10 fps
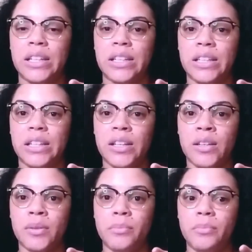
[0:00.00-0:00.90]

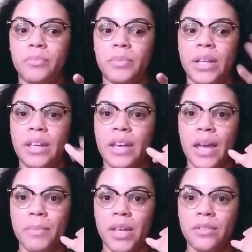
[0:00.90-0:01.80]
Um, he came
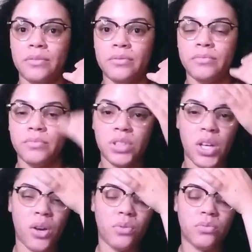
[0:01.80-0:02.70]
in.
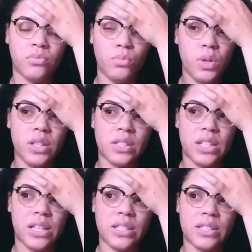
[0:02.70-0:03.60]
No, Will is
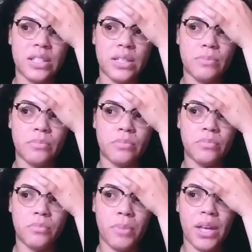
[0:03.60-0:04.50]
not his name.
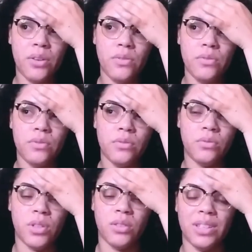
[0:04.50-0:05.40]
Michael?
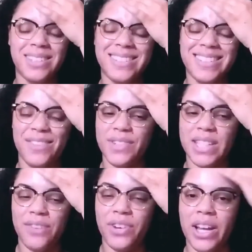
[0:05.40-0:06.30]
No, that doesn't even
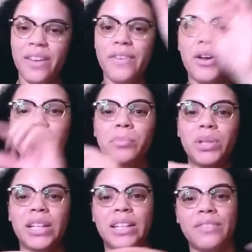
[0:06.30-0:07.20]
sound right. If I
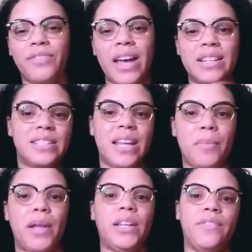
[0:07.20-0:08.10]
remember find his name,
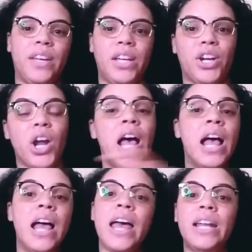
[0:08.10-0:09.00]
I'll leave it here.
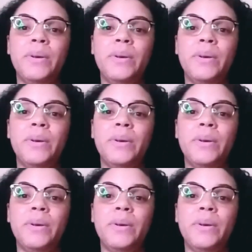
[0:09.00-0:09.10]
Anyway,